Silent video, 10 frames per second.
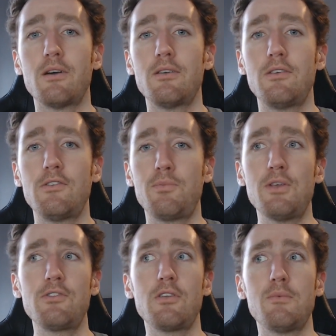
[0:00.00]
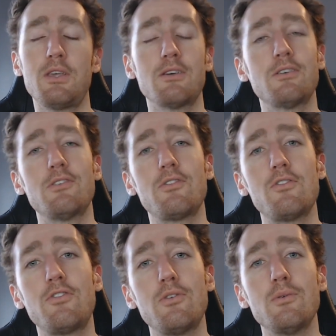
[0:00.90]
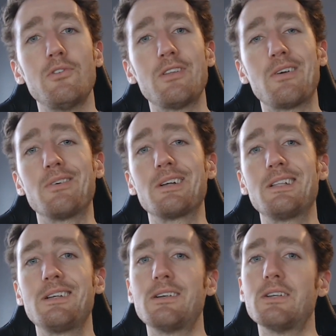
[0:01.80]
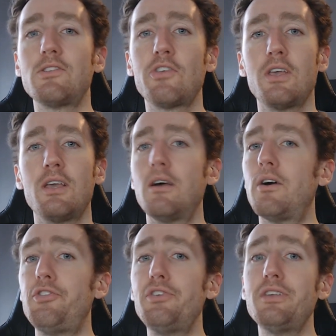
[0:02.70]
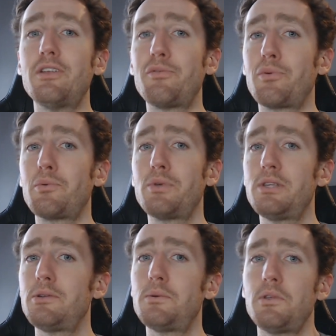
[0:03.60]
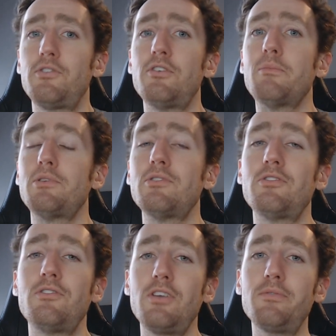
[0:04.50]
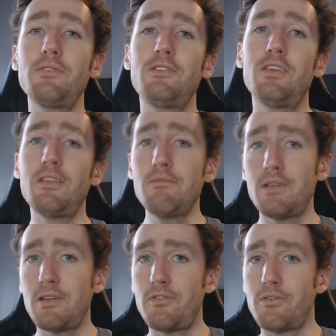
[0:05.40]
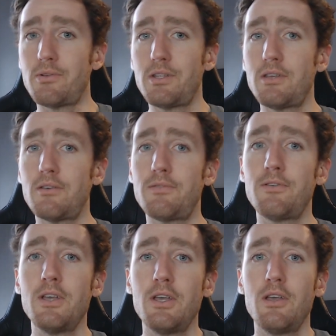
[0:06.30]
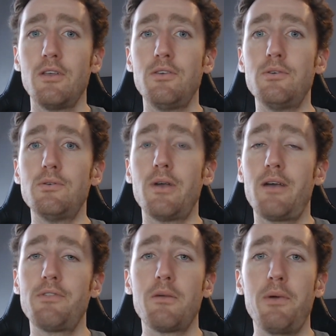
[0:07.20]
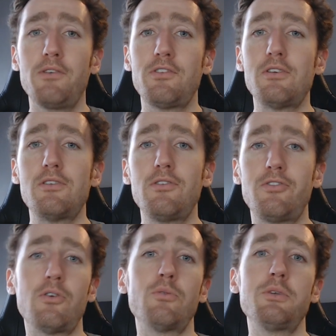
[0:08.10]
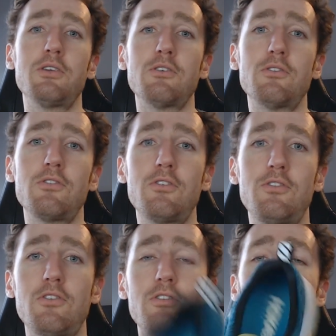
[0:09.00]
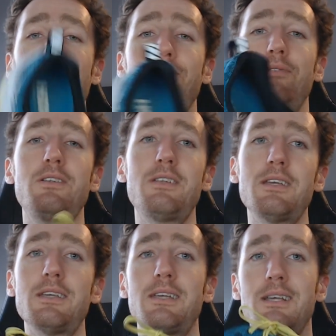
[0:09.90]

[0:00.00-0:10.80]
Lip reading: is basically because this shoe is now on clearance, so you can get it for really, really cheap, and you should definitely take advantage of it if you have the capacity to do so, because this is an everyday